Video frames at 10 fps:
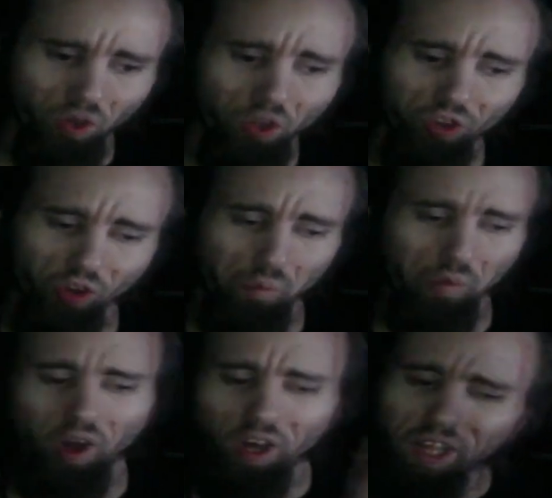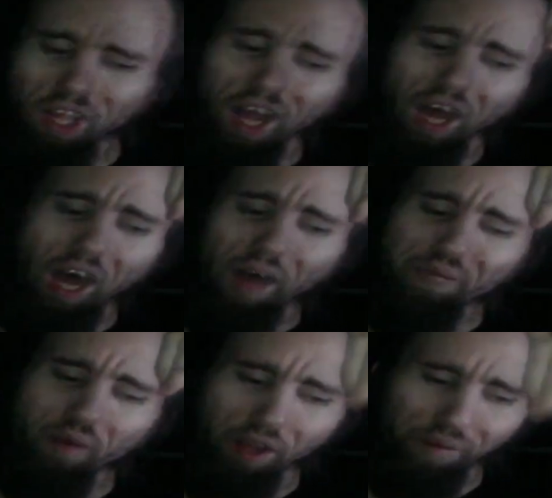So Marty, I
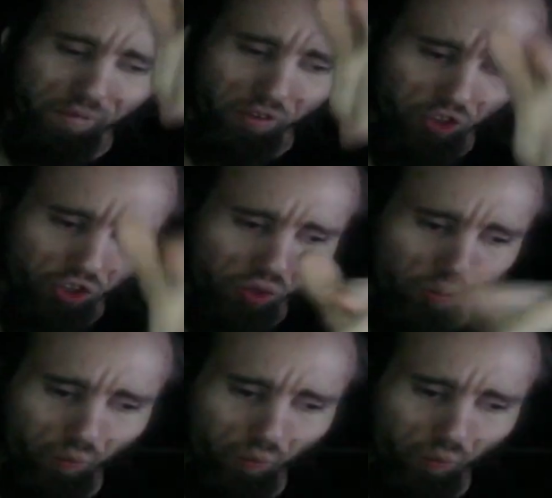blame you.